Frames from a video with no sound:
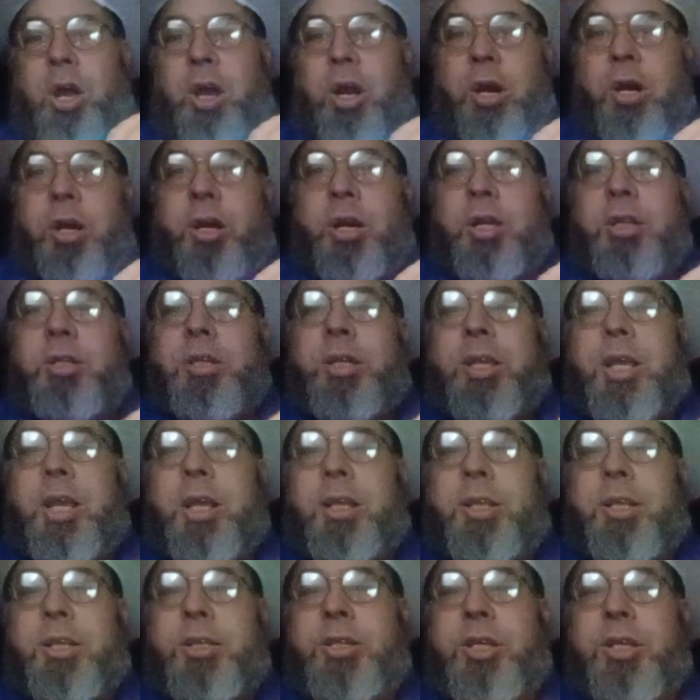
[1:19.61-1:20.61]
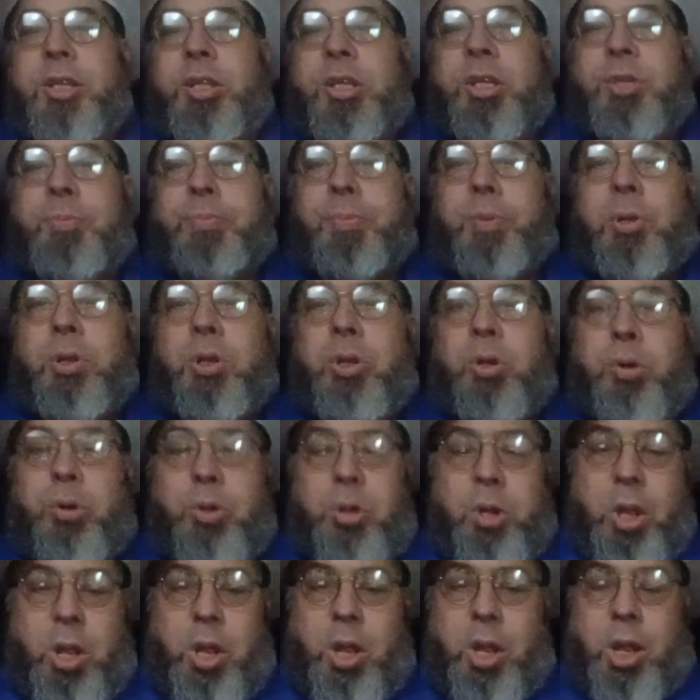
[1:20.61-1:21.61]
hard to get this in this balloon.